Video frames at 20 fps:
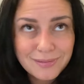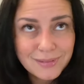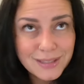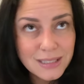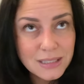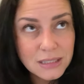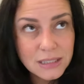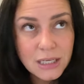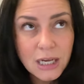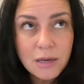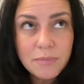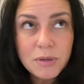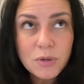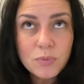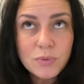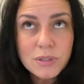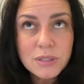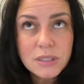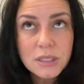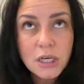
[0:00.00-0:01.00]
This time it
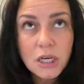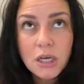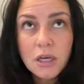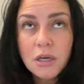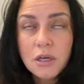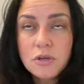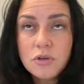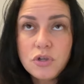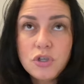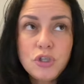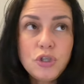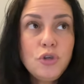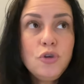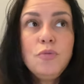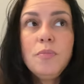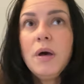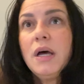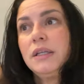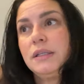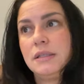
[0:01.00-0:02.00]
was 2
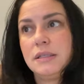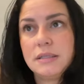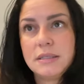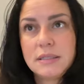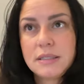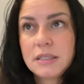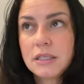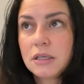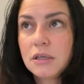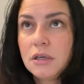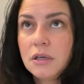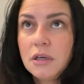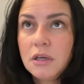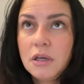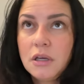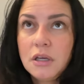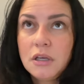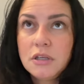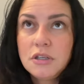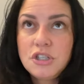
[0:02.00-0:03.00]
months
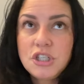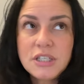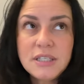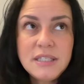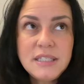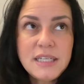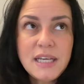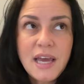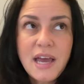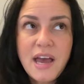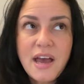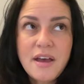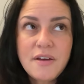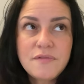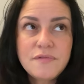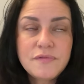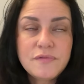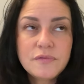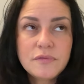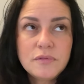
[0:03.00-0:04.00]
just to
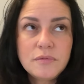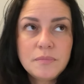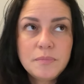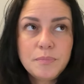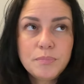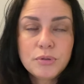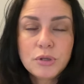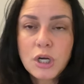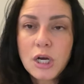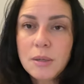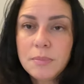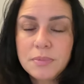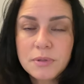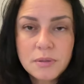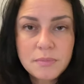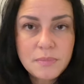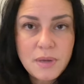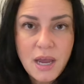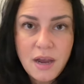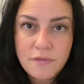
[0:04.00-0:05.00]
have
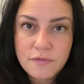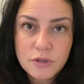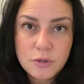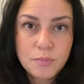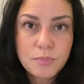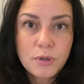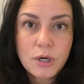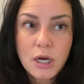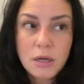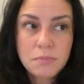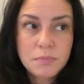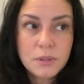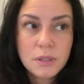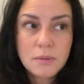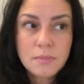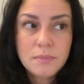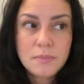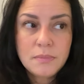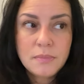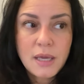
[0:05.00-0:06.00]
problem after
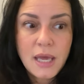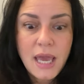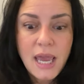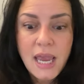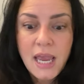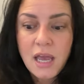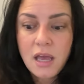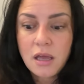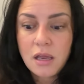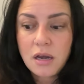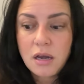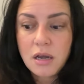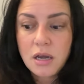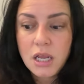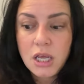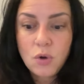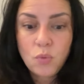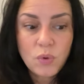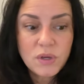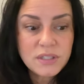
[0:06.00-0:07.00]
problem. And
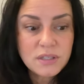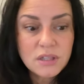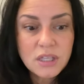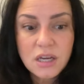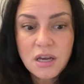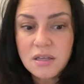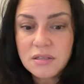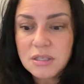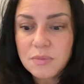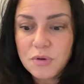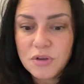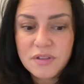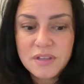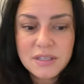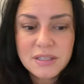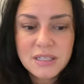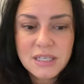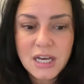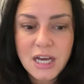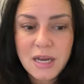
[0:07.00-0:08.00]
it wasn't the customer
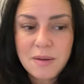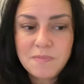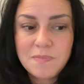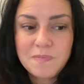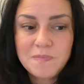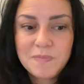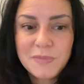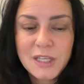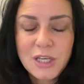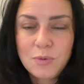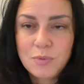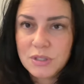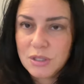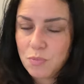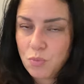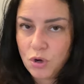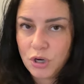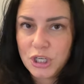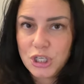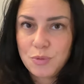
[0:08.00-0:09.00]
this time. It was the
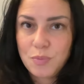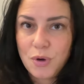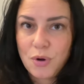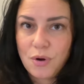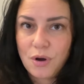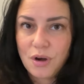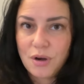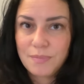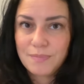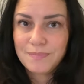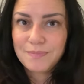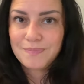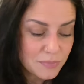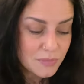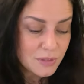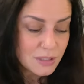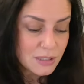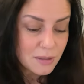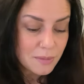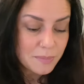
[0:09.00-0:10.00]
mortgage broker.
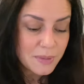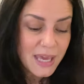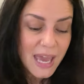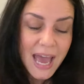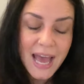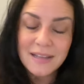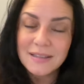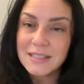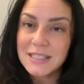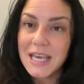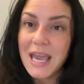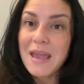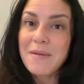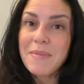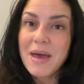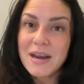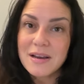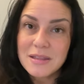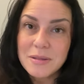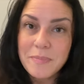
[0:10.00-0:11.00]
Some cats came
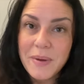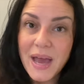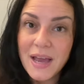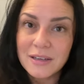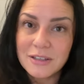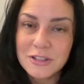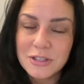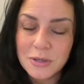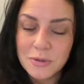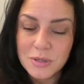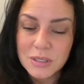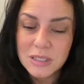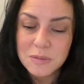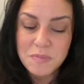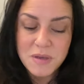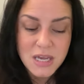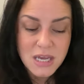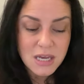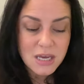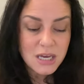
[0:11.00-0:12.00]
out of the bag, so to
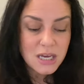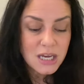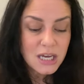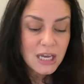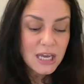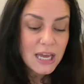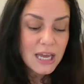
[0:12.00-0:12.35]
speak.